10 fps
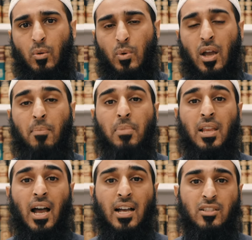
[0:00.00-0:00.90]
we
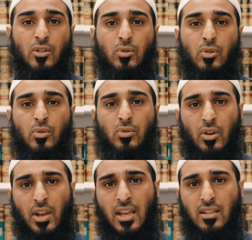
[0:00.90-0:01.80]
humbly ask you to
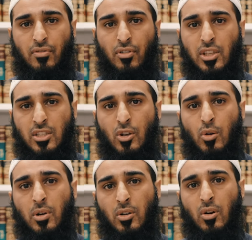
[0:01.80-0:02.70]
donate for this
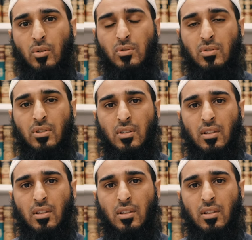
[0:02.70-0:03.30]
noble cause